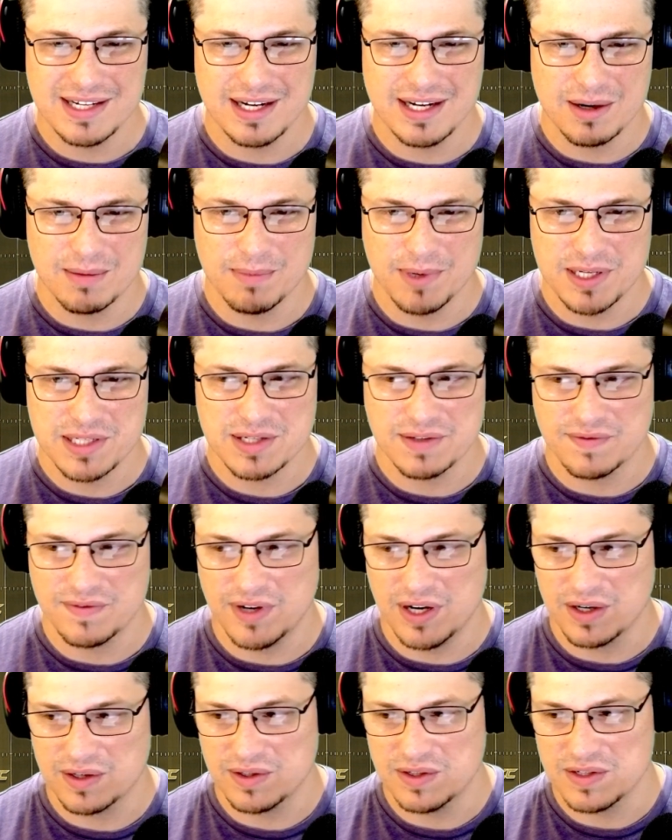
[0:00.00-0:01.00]
hear Buster
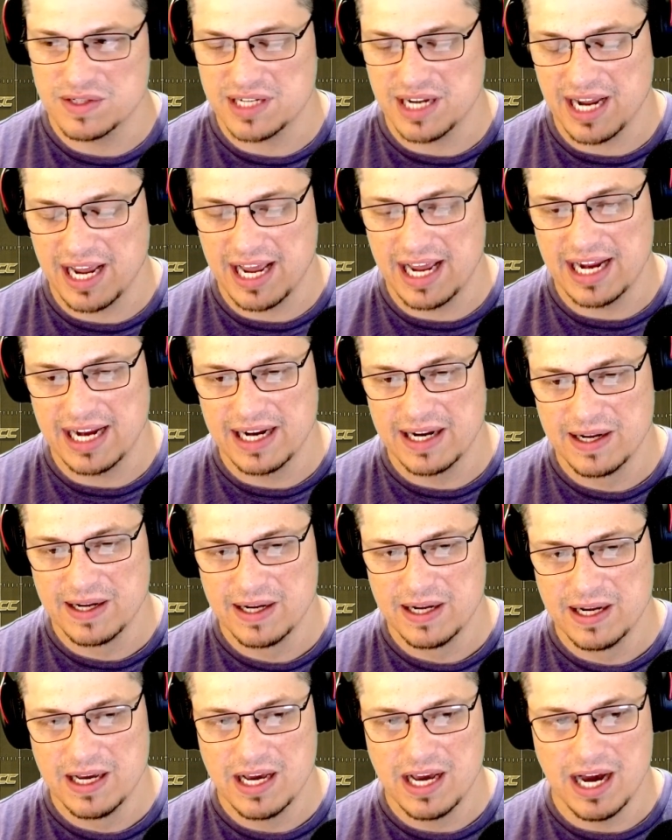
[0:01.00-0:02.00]
Faulkner say,
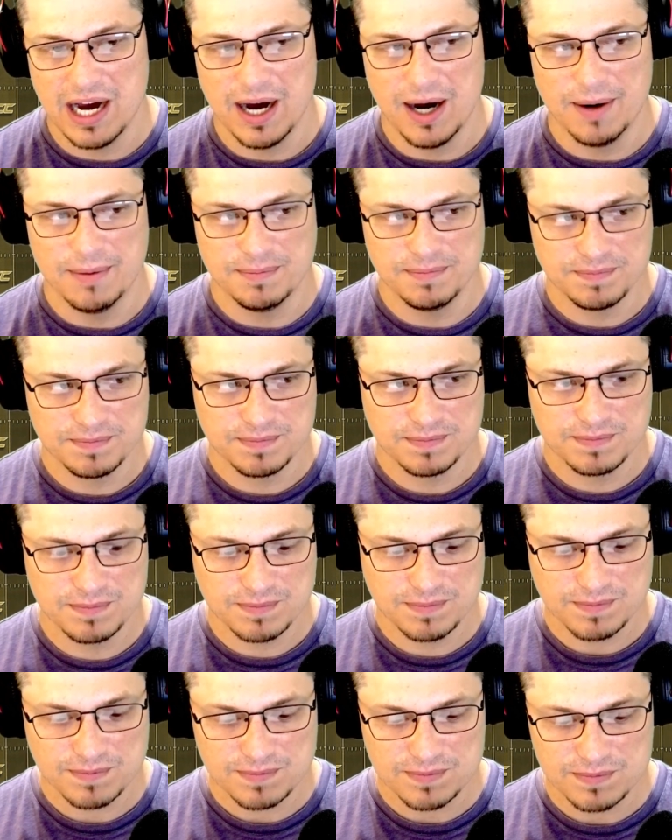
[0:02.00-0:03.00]
hey,
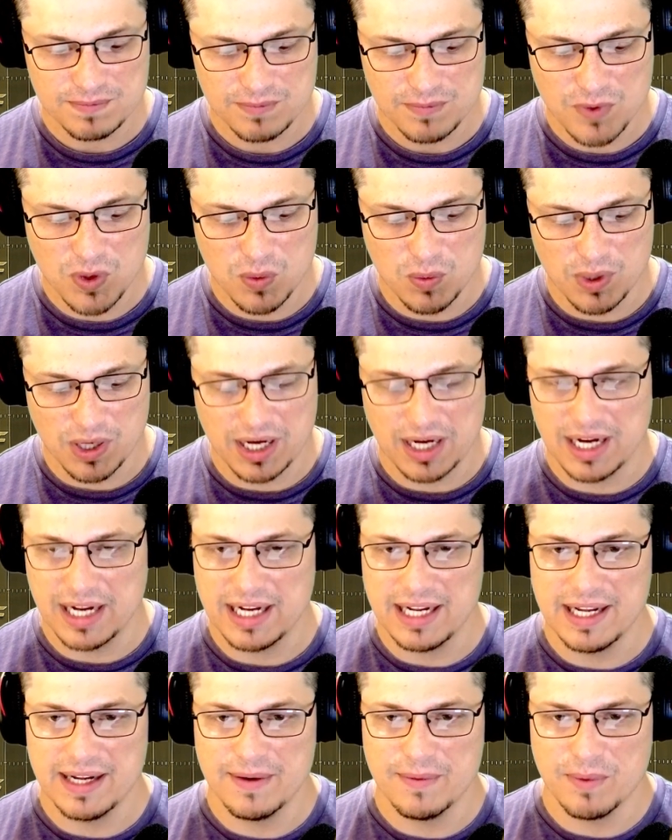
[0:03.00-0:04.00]
we're
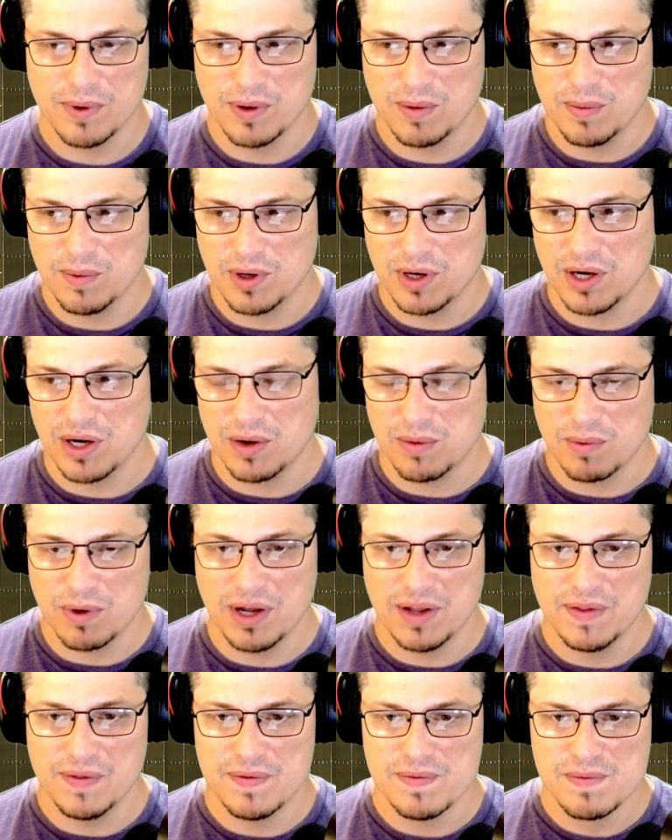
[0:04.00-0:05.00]
gonna
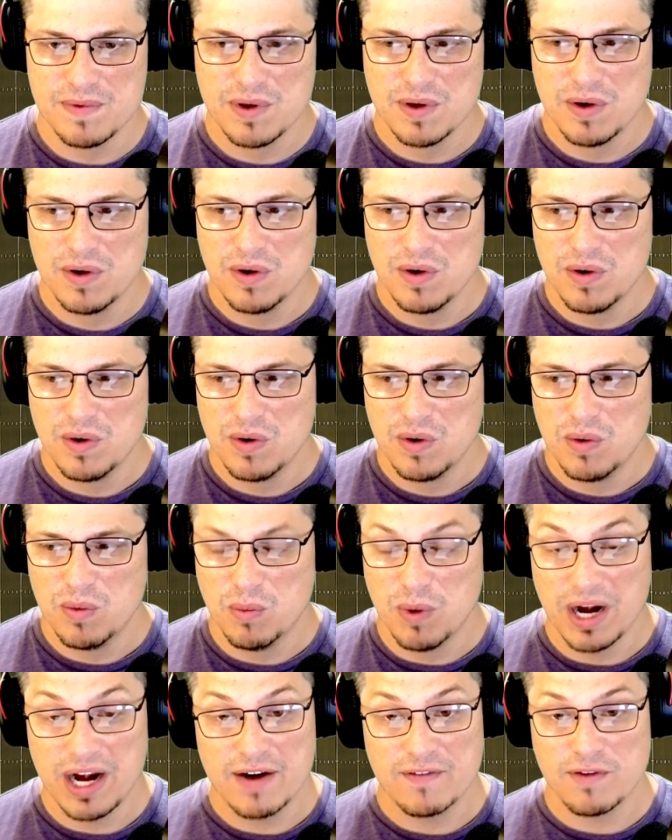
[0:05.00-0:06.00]
run
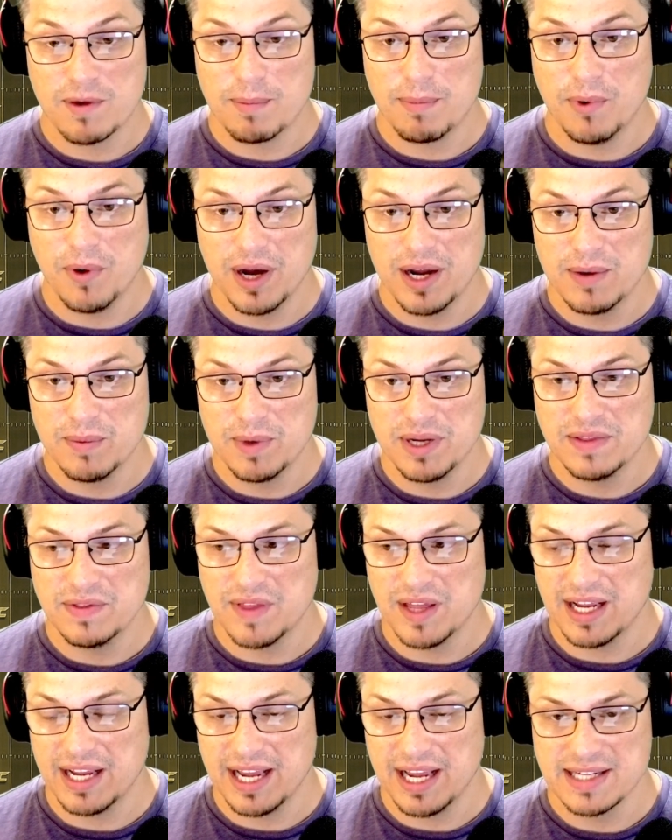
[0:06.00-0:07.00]
whatever play we
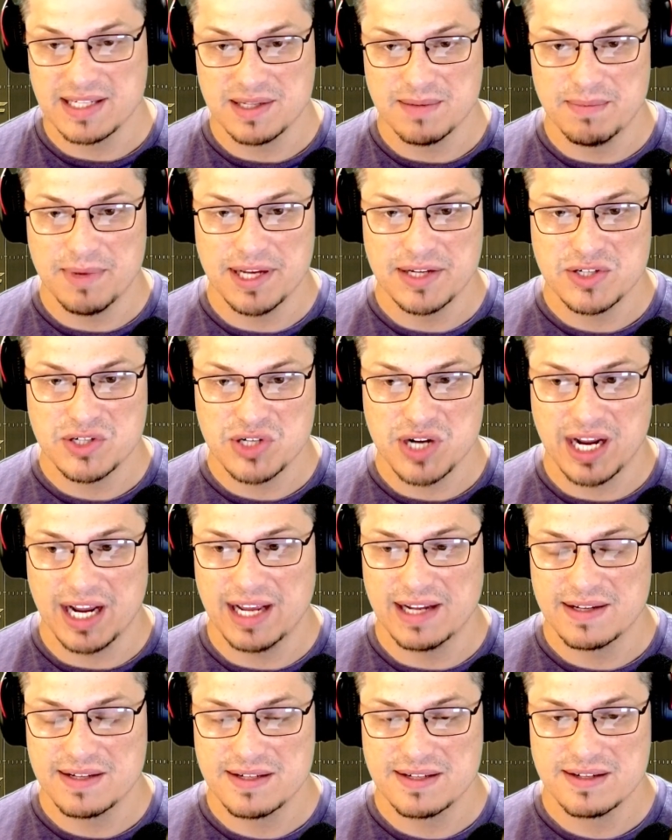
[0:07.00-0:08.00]
think has the best
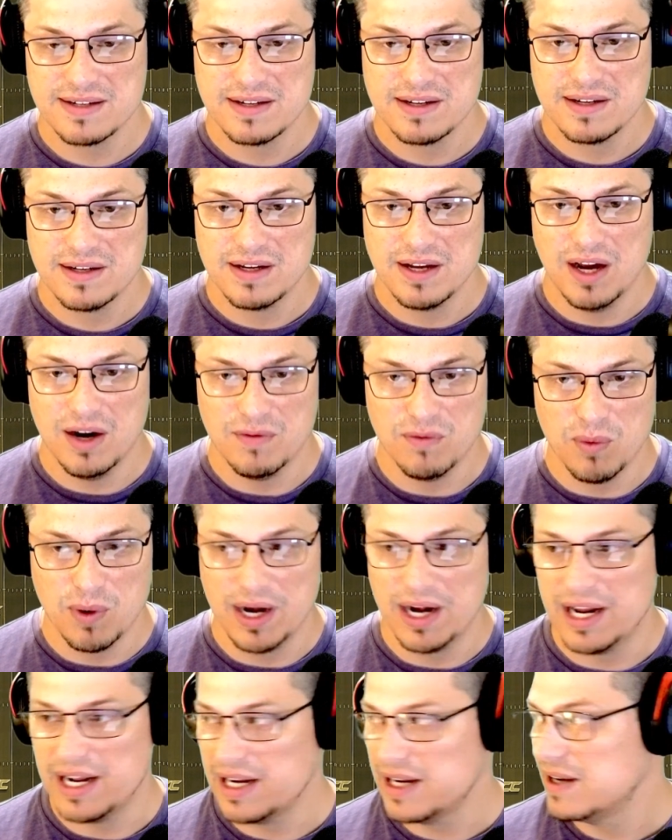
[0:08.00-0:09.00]
chance of
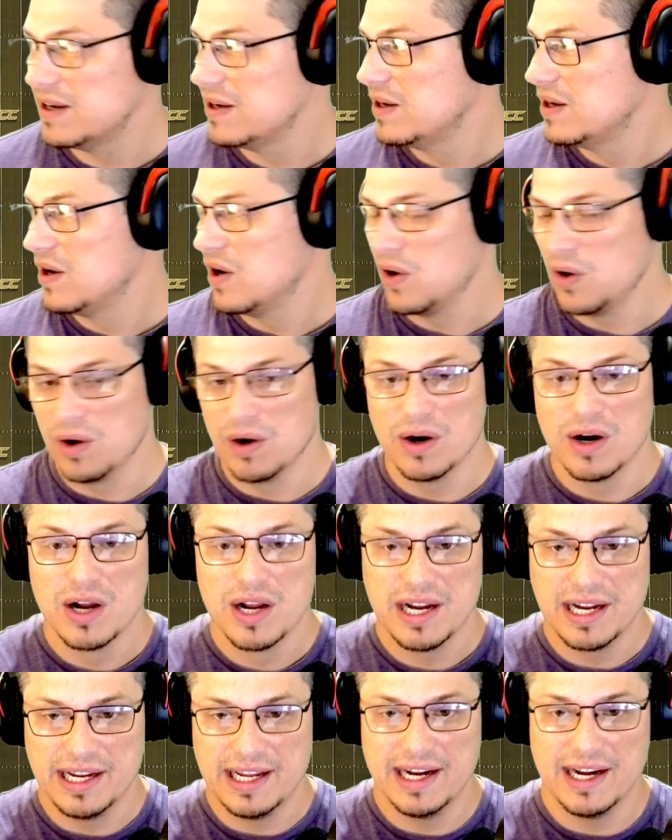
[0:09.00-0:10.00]
winning or
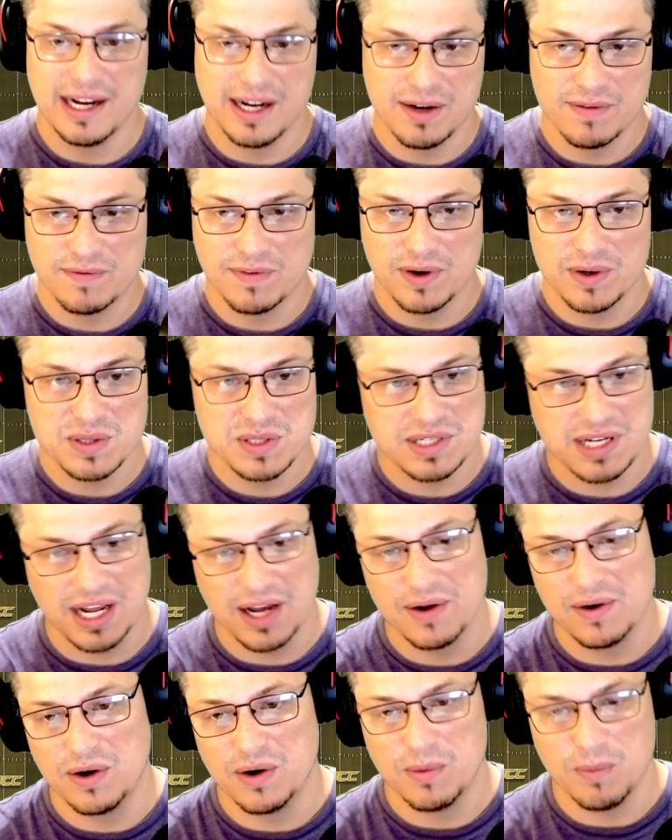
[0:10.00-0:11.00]
getting a first
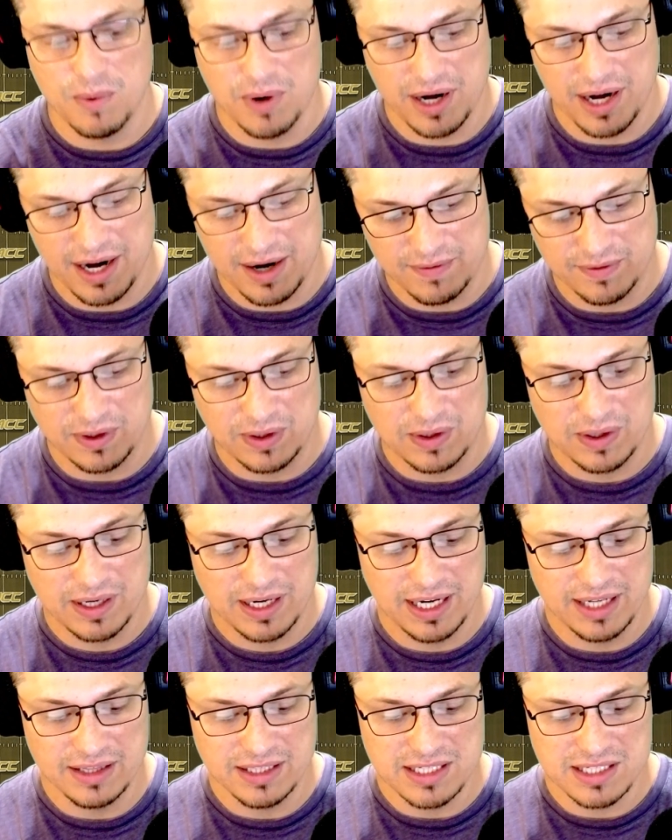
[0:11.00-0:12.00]
down or whatever
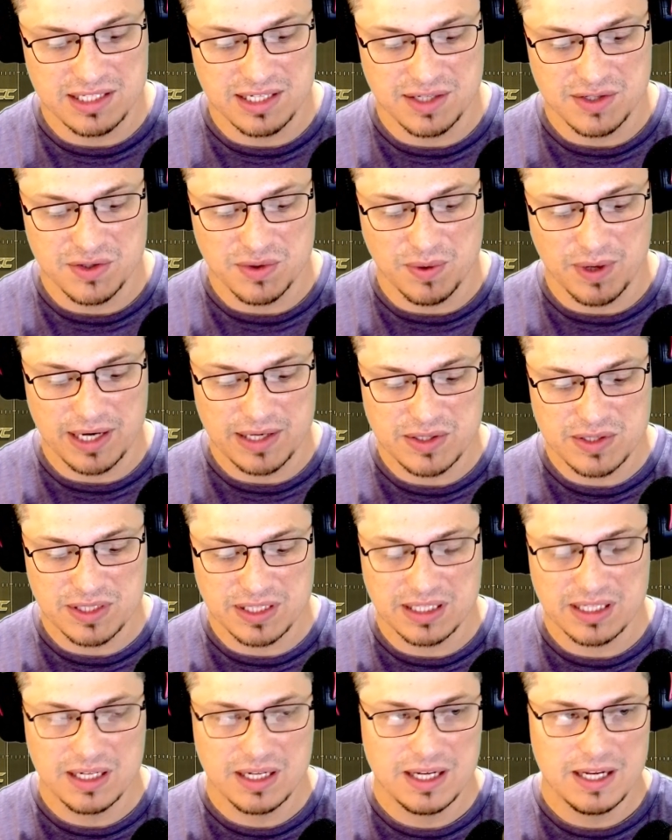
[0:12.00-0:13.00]
in the
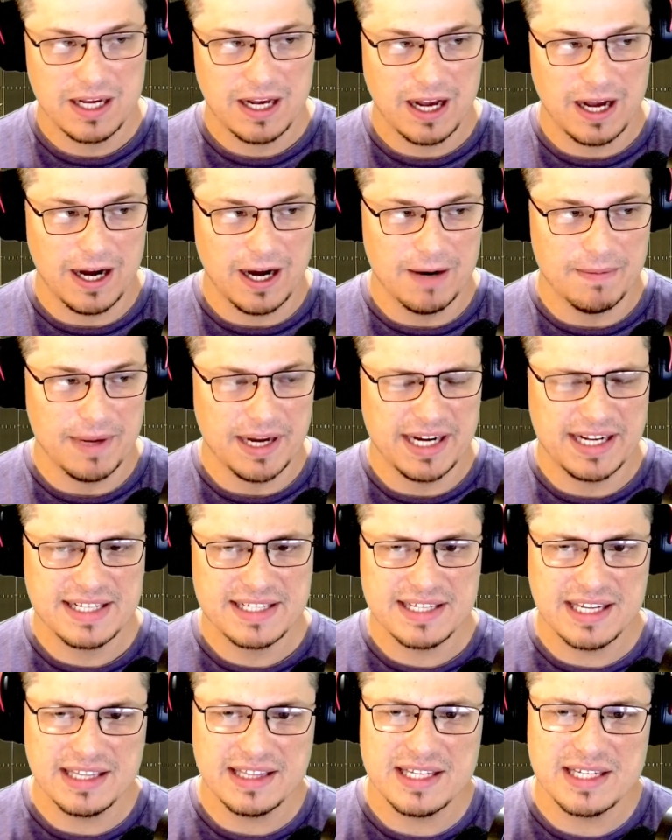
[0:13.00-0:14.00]
situation. And he
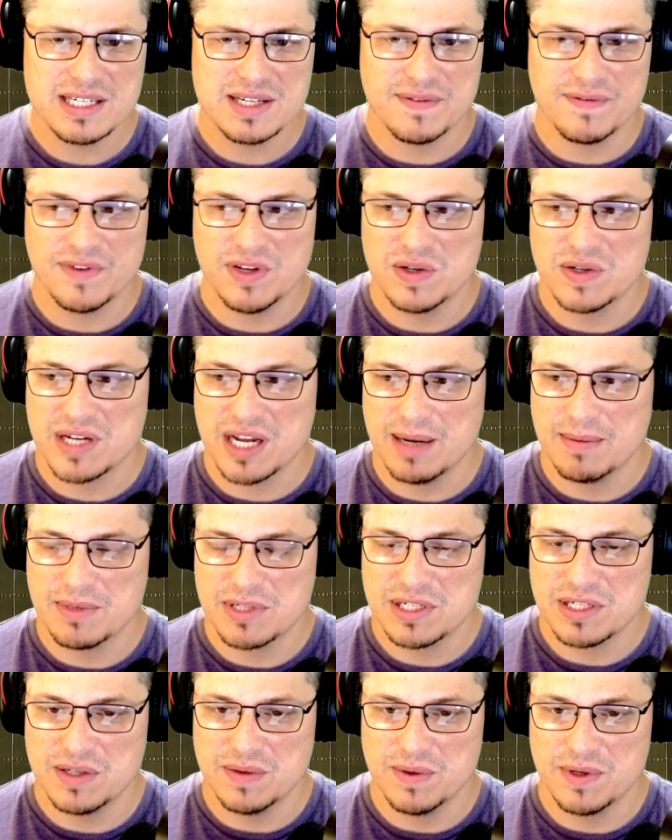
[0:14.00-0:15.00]
said this a few times
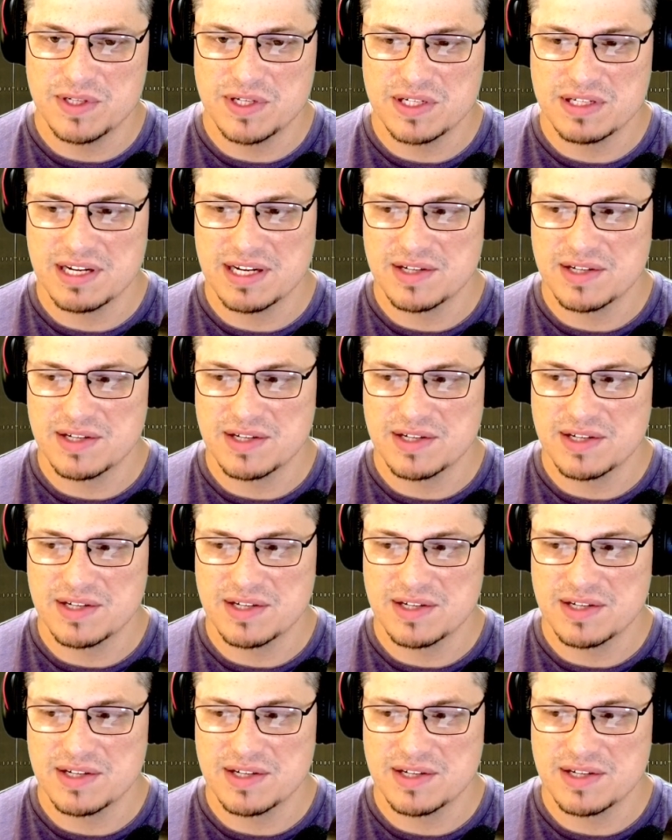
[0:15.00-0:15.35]
too, which is